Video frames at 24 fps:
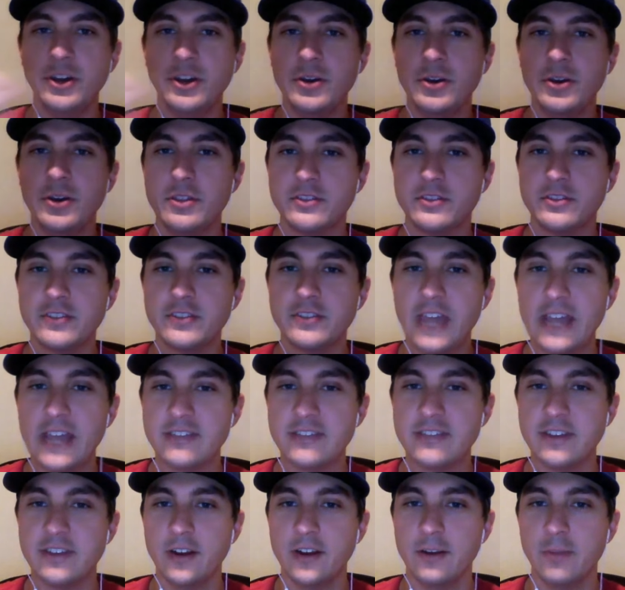you the
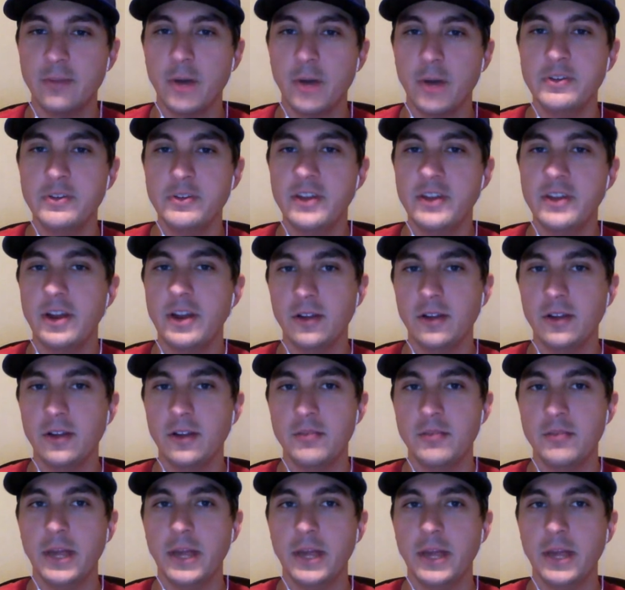stats here momentarily, but